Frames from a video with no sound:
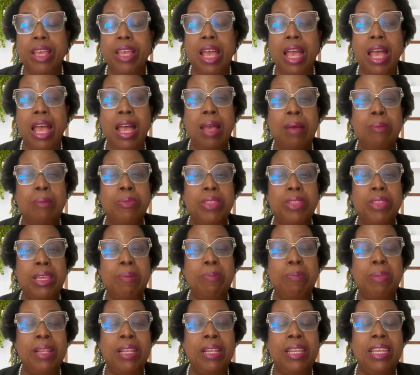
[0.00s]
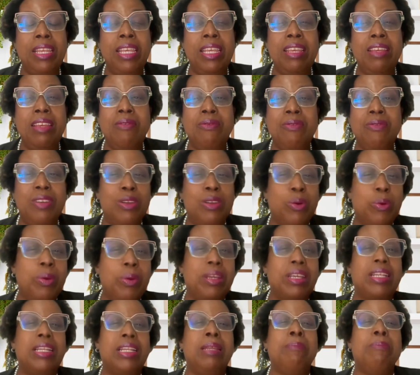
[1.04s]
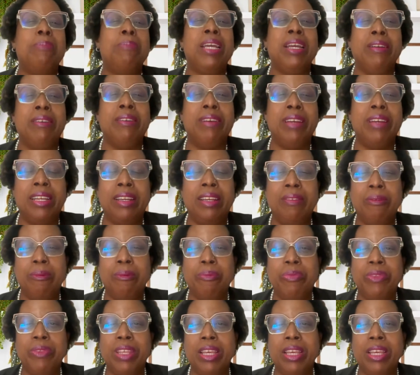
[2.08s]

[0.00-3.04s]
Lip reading: they believe in quickly burying